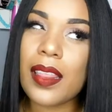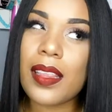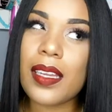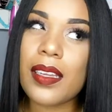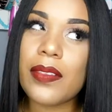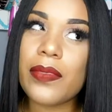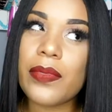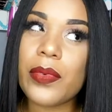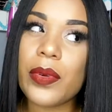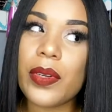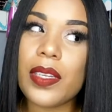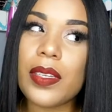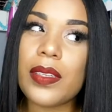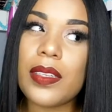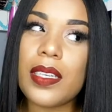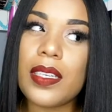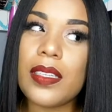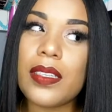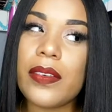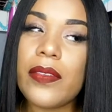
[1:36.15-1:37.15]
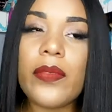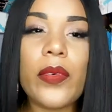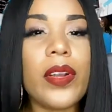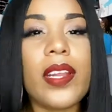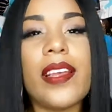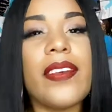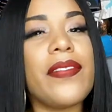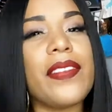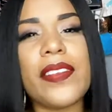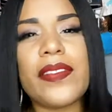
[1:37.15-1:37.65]
I think 40
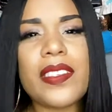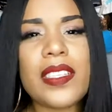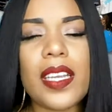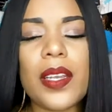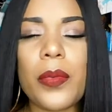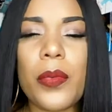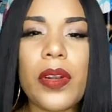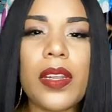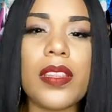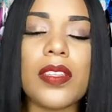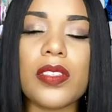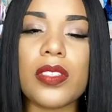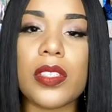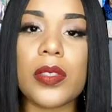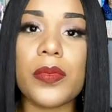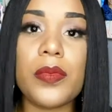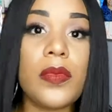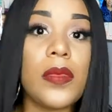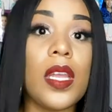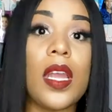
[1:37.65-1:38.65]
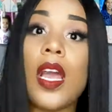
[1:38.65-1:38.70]
and 50, one of the two.